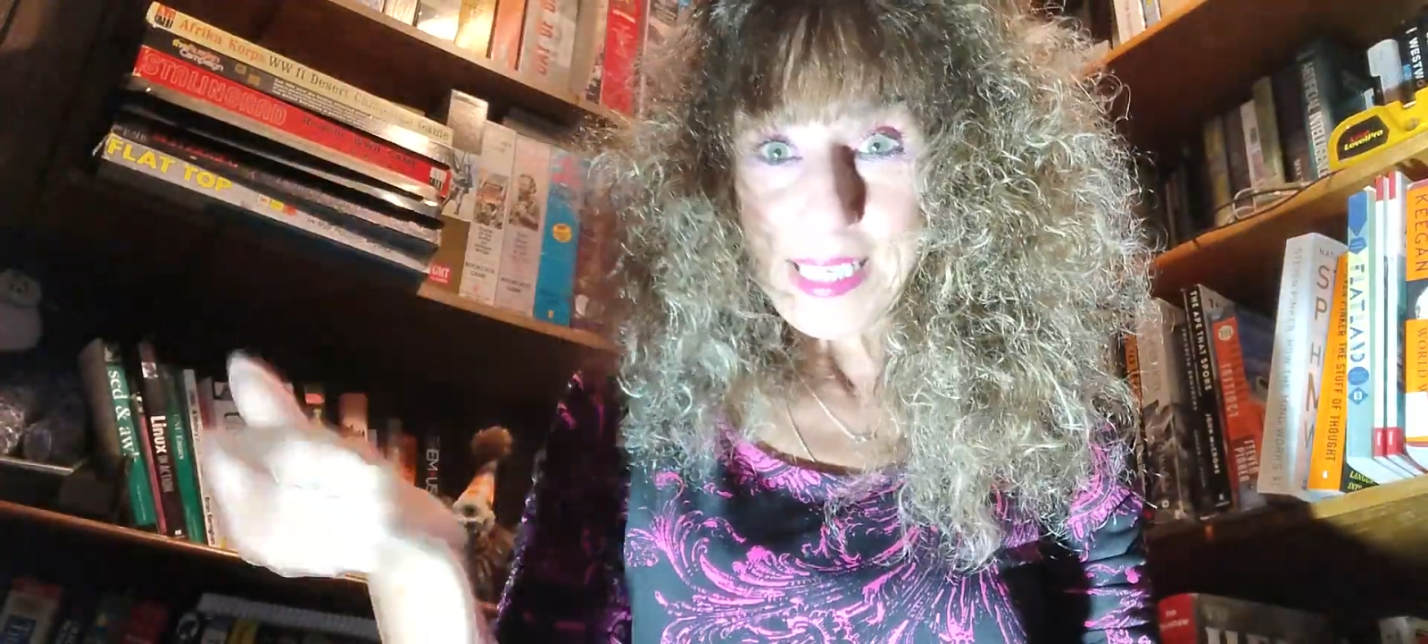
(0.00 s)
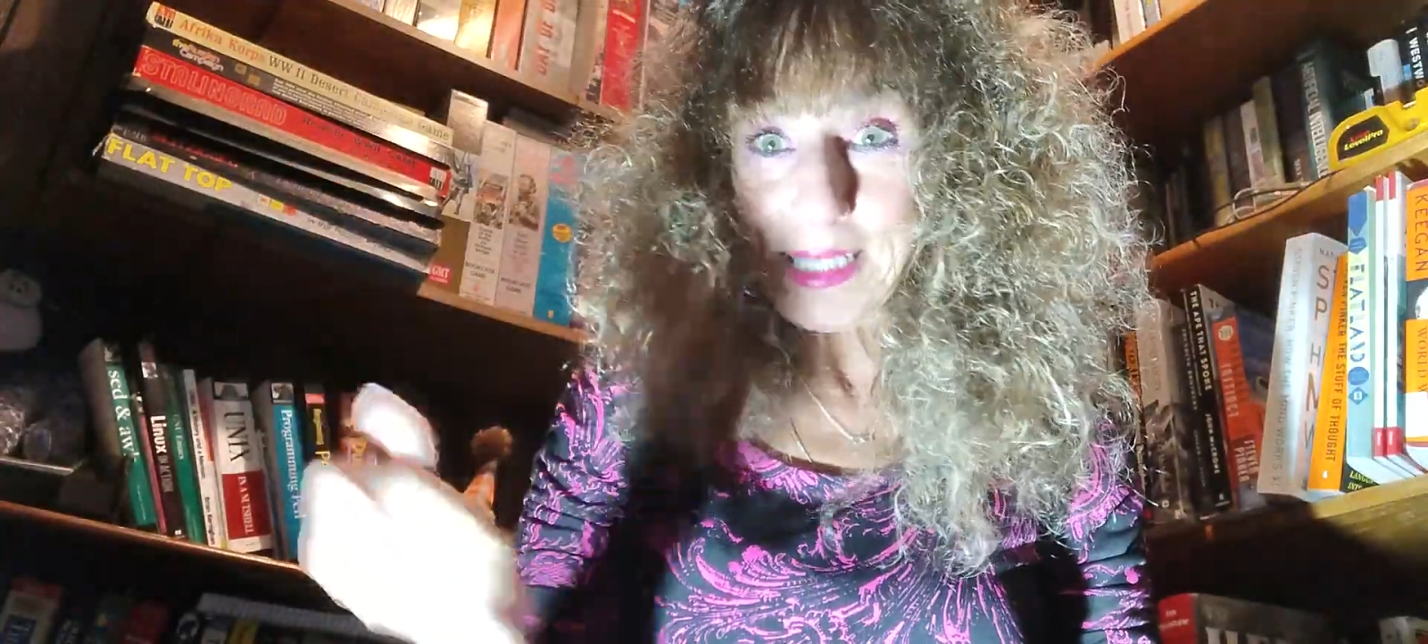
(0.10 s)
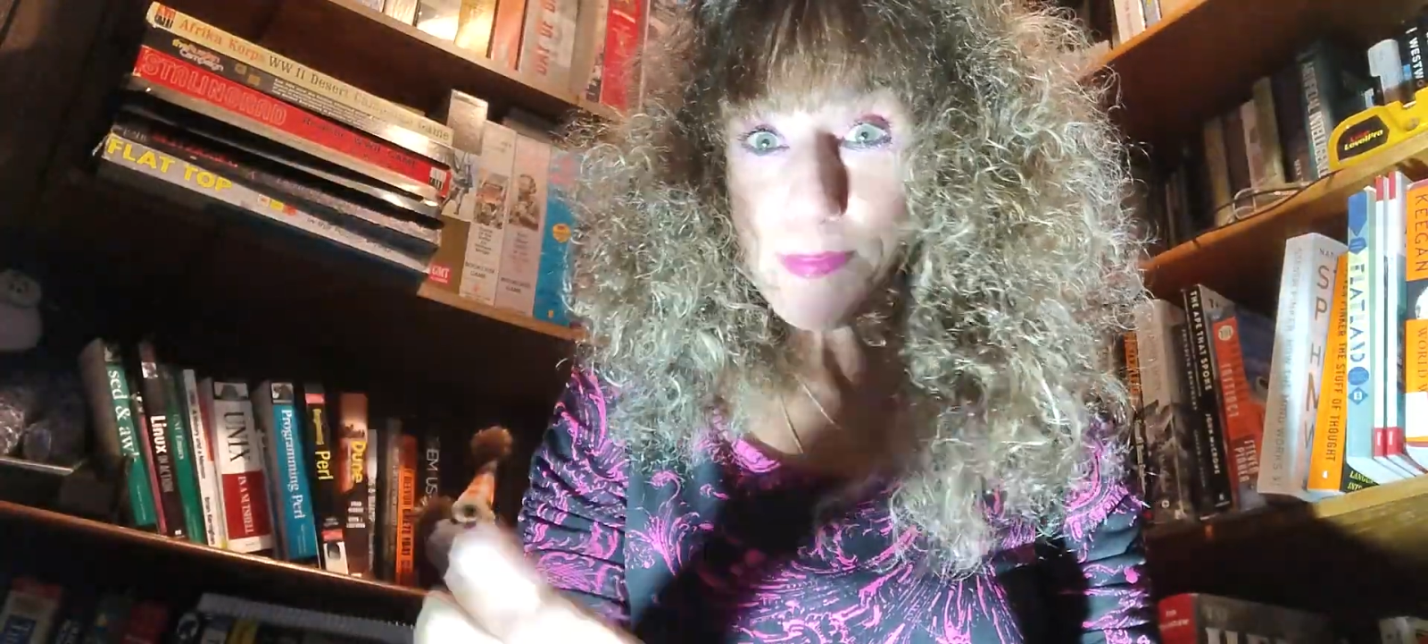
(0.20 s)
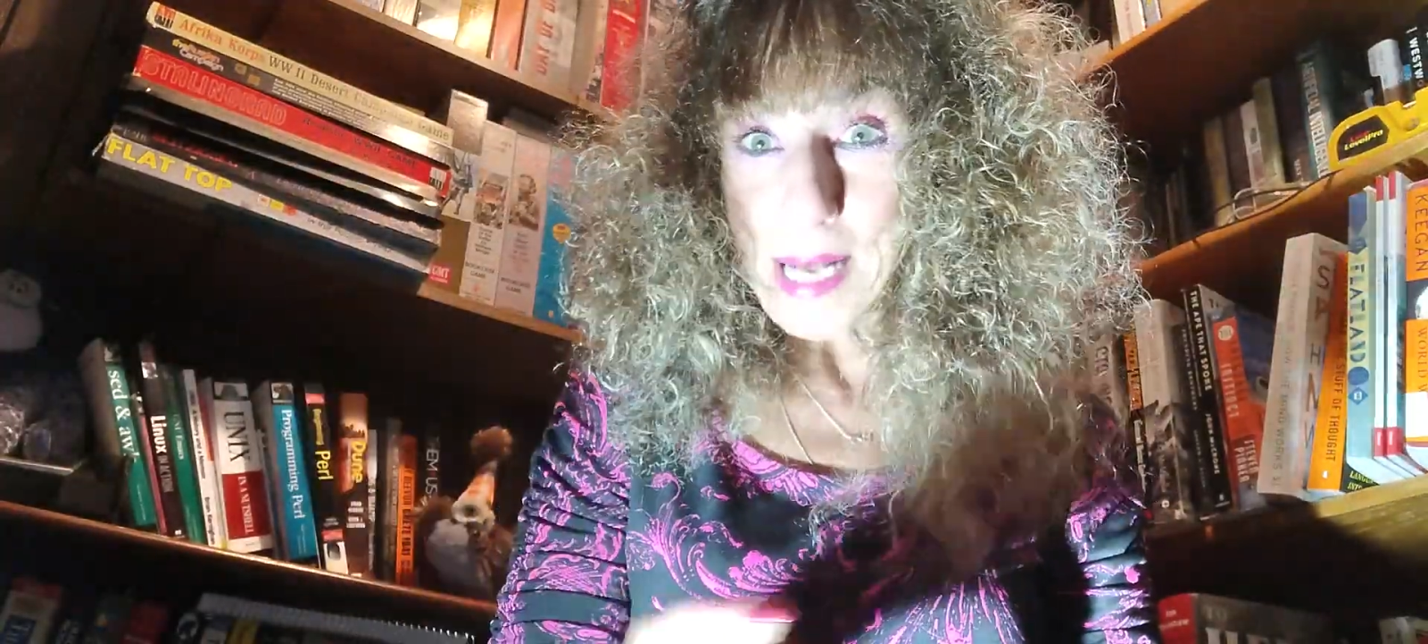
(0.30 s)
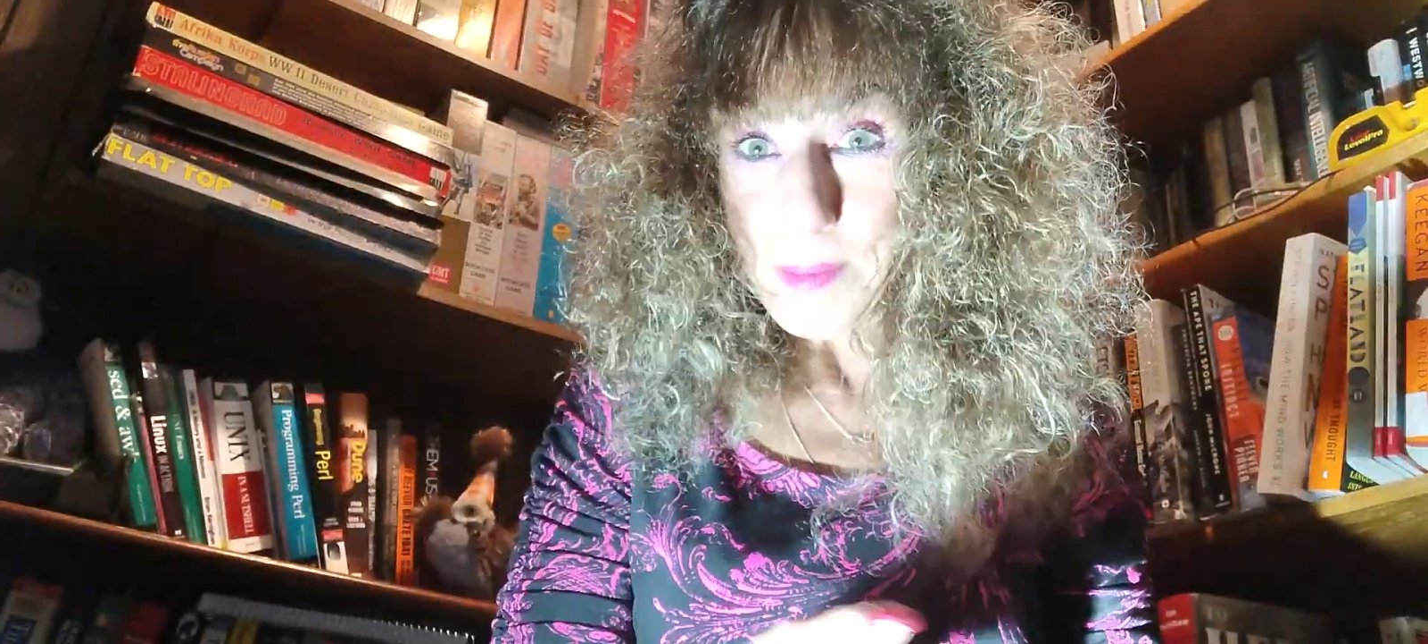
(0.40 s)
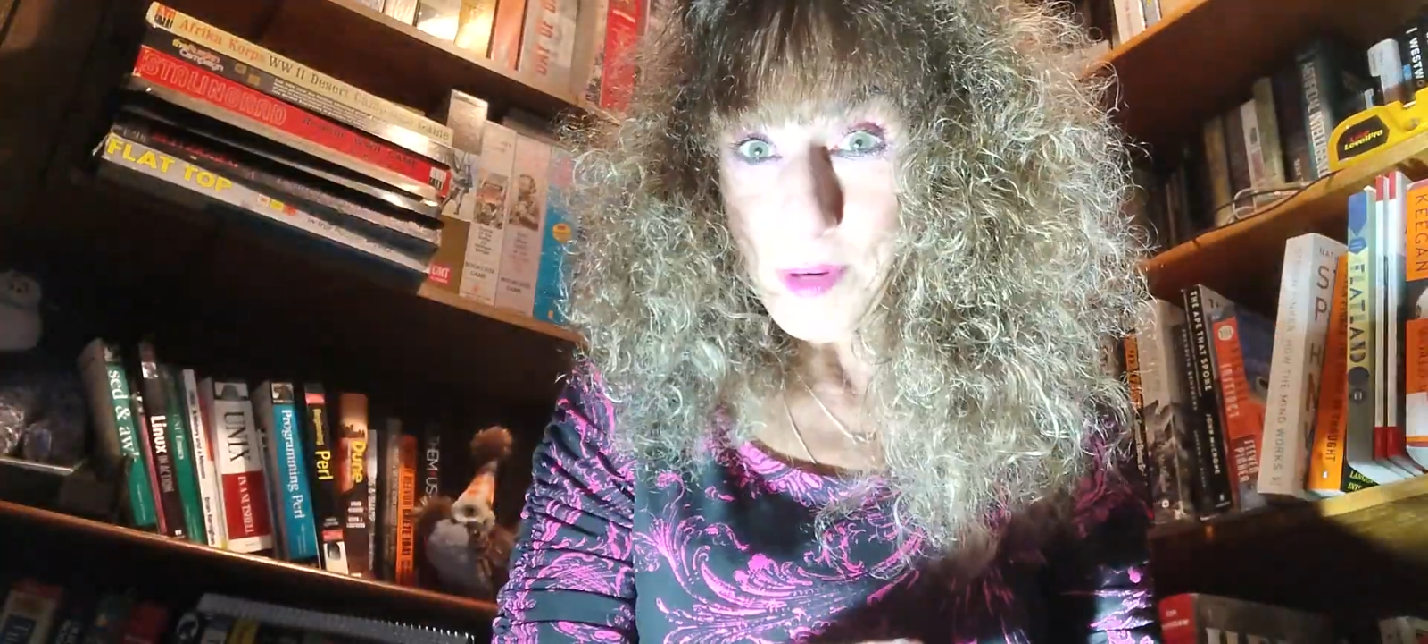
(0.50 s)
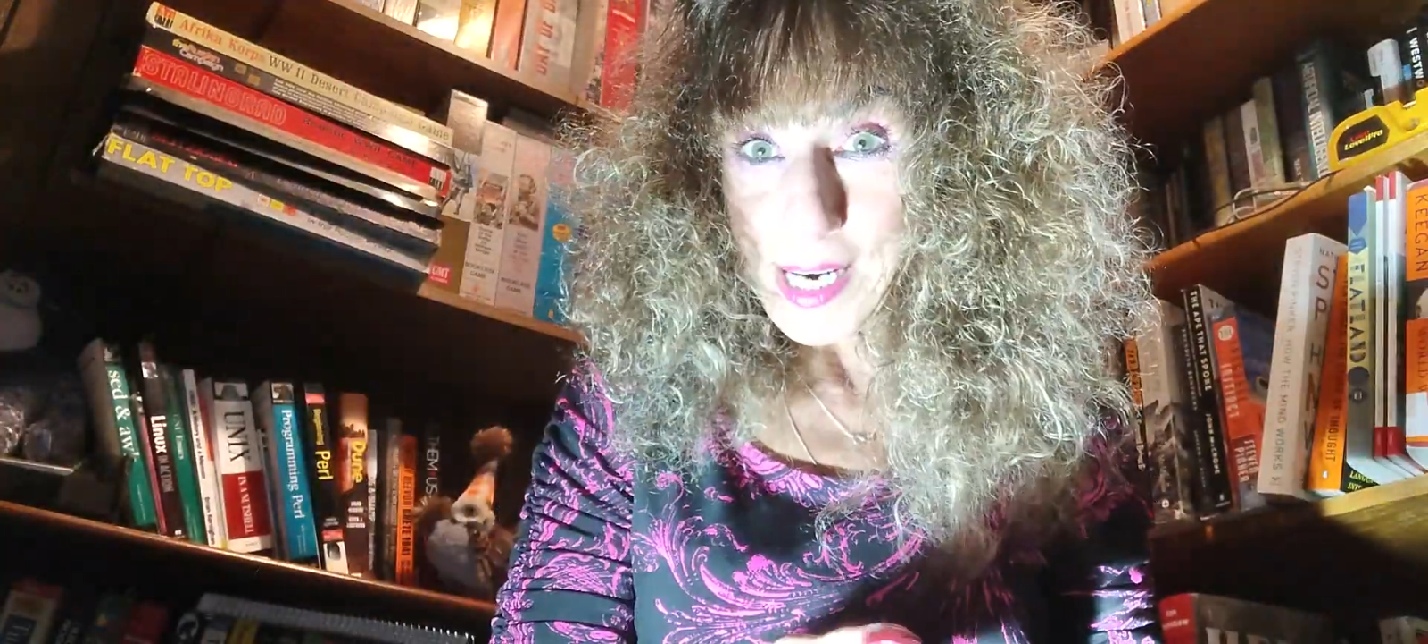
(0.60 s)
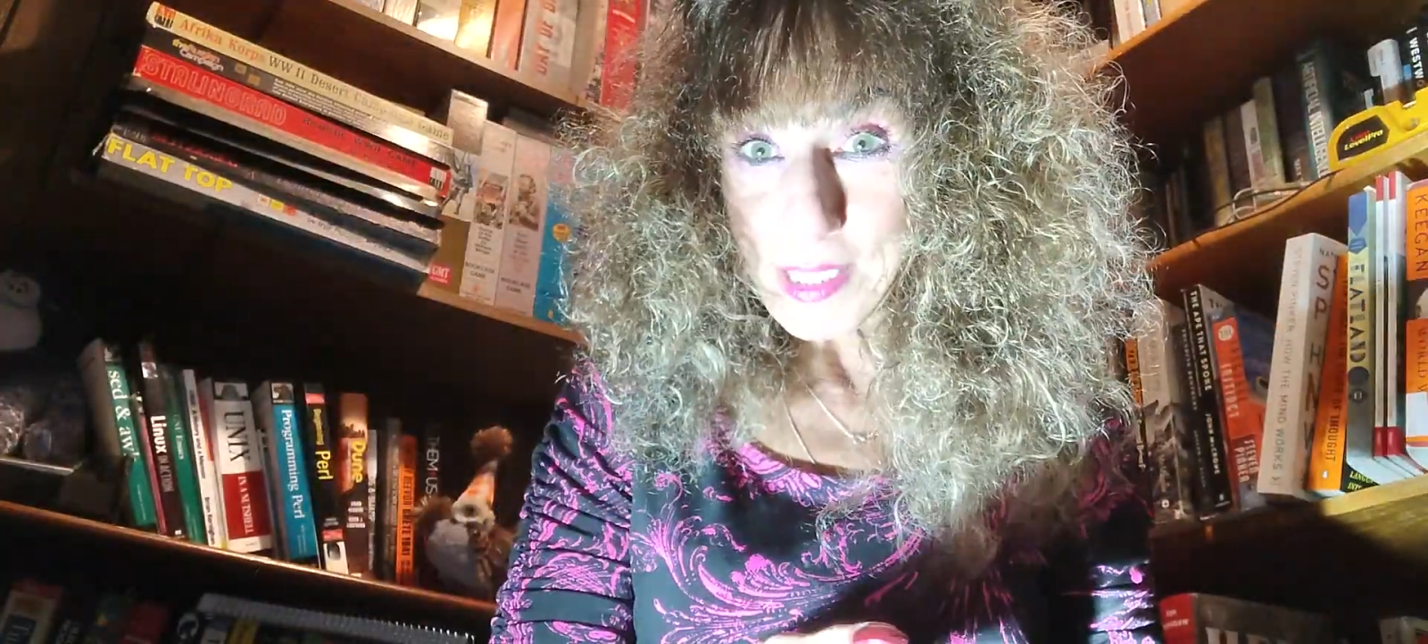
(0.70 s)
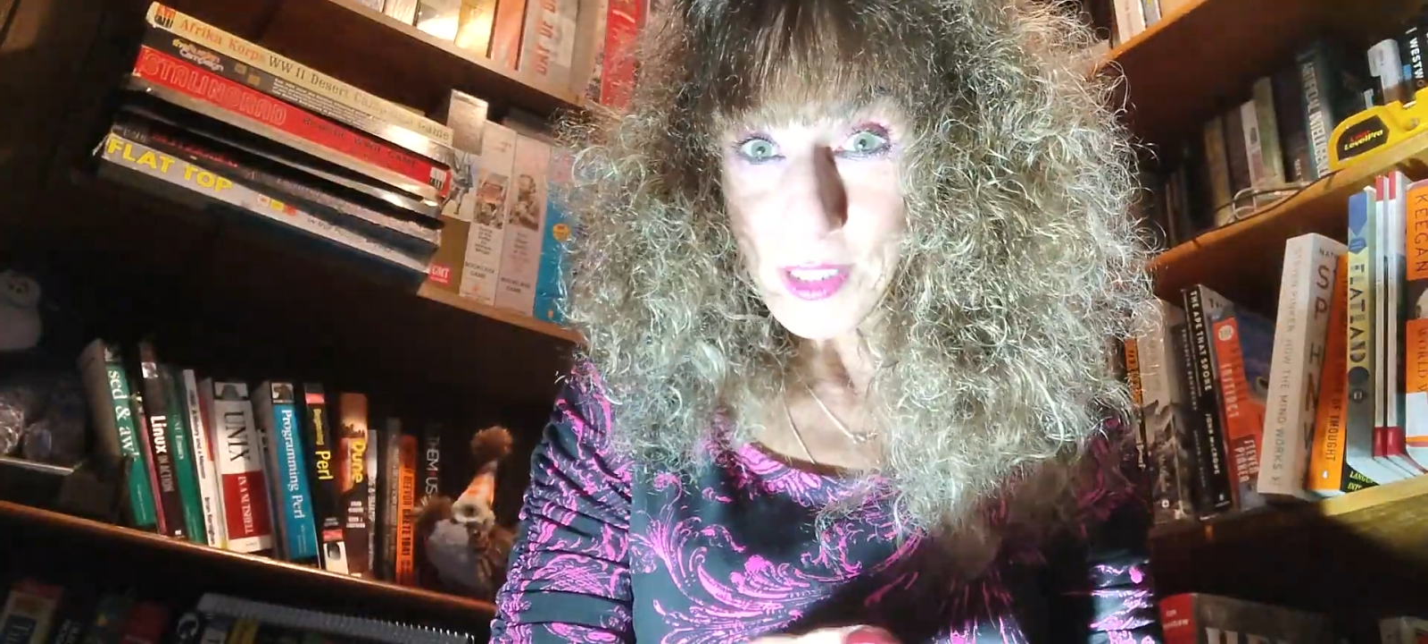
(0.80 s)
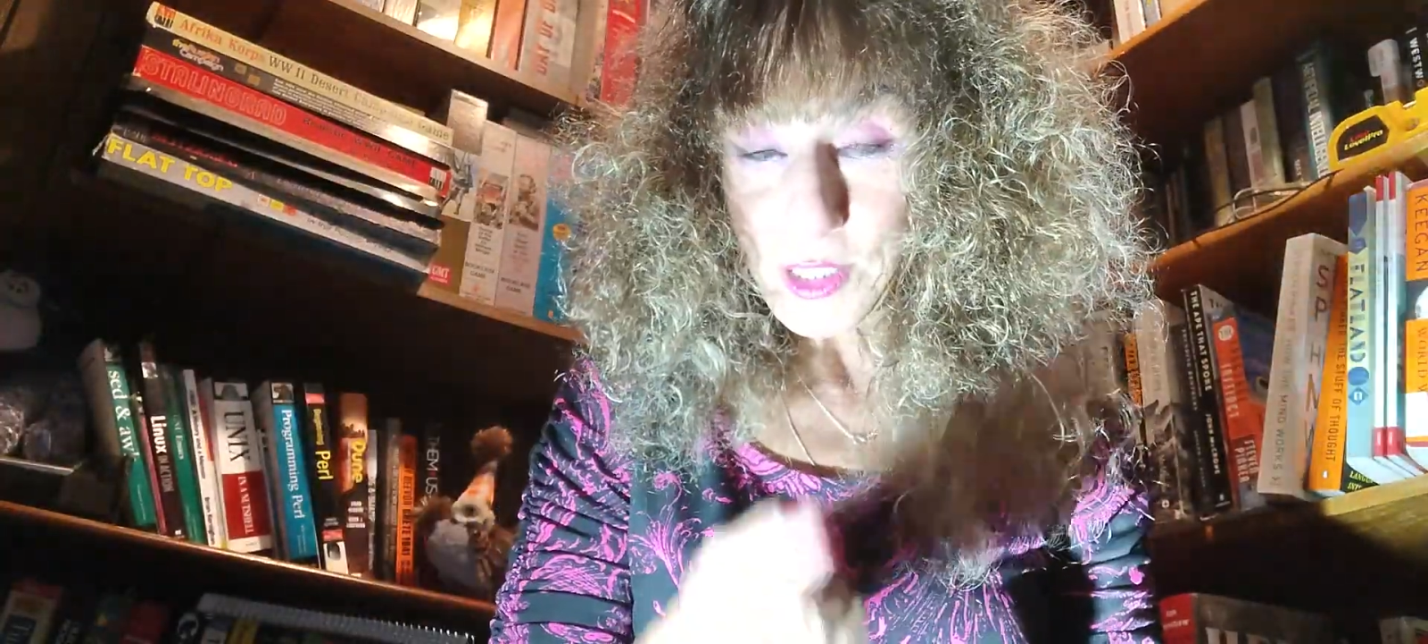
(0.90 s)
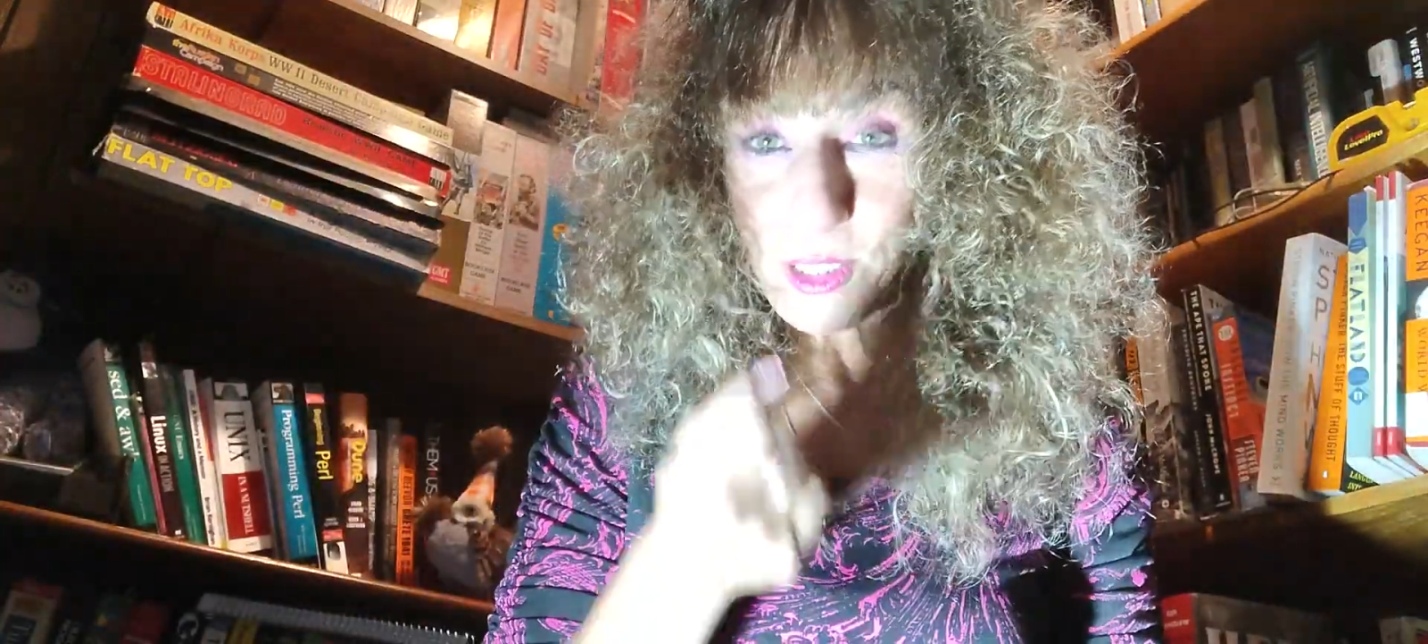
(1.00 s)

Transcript: it's malpractice